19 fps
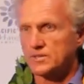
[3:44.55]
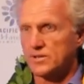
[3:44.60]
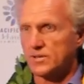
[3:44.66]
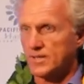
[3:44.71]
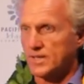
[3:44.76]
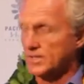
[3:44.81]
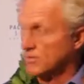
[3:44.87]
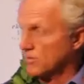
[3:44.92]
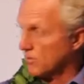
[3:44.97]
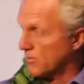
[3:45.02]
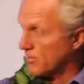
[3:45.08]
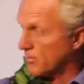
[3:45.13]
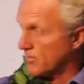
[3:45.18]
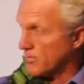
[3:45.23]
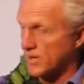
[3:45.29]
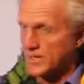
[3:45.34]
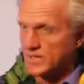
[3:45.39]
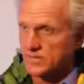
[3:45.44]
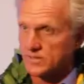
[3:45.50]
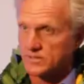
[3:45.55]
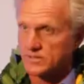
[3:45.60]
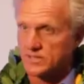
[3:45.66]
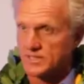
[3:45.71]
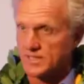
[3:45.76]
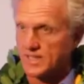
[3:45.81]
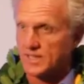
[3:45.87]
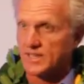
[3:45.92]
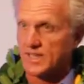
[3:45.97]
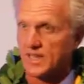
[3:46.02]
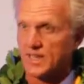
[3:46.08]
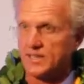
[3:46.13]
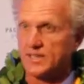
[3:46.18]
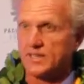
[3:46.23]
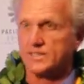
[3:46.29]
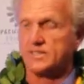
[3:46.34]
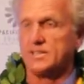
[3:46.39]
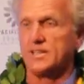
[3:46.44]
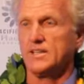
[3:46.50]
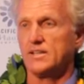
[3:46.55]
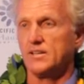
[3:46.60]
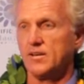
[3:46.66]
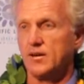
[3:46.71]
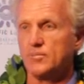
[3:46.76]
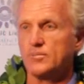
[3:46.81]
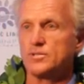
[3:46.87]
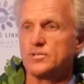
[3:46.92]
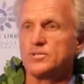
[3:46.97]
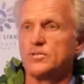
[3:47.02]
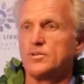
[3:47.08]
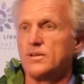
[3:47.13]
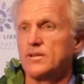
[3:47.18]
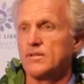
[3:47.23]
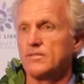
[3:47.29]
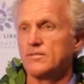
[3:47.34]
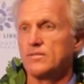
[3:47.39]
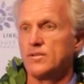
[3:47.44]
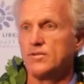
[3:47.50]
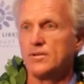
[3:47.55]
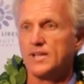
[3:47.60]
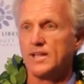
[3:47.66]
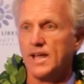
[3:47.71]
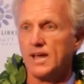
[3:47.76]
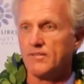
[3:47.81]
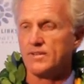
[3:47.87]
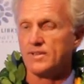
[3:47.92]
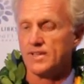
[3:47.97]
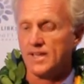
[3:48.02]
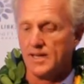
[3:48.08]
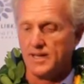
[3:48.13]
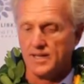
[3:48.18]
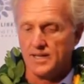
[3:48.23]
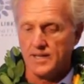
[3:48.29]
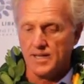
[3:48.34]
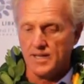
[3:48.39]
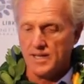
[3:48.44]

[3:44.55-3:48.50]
So these corporations see that. They see the opportunity of having that.